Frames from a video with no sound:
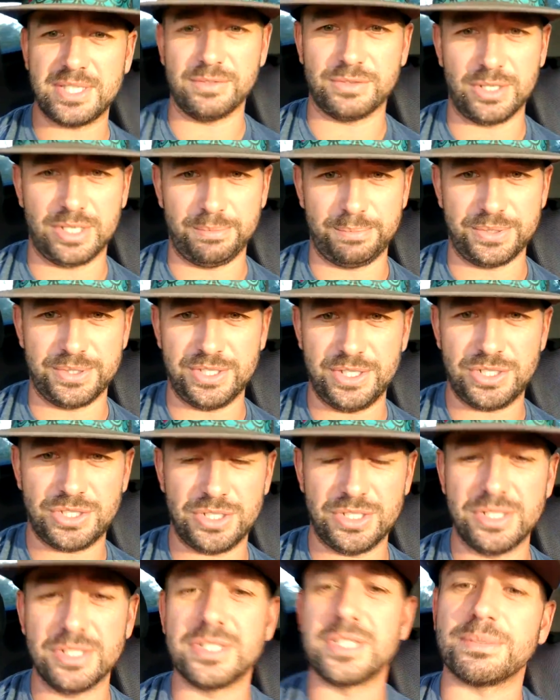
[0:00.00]
they've got in
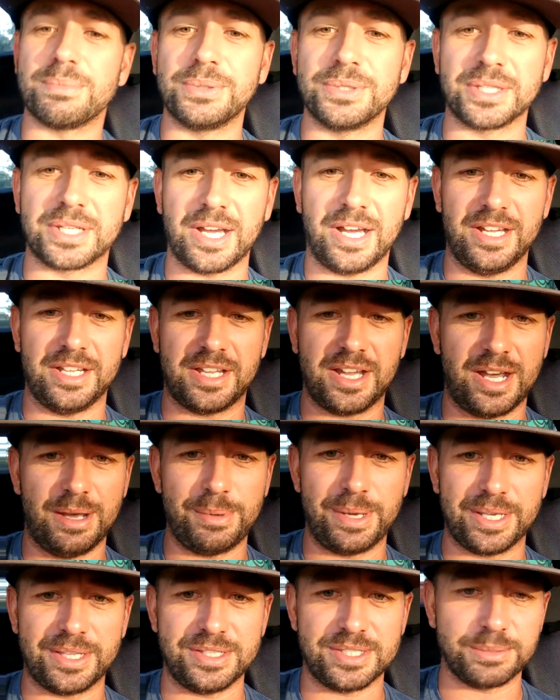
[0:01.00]
position to put the car
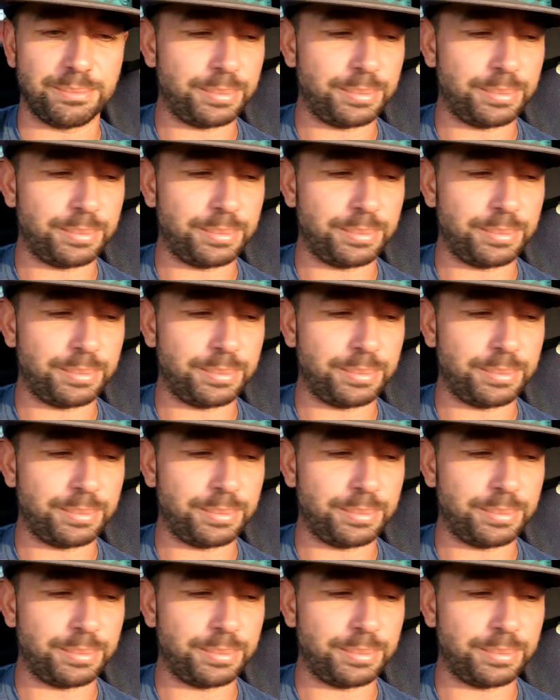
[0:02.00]
back into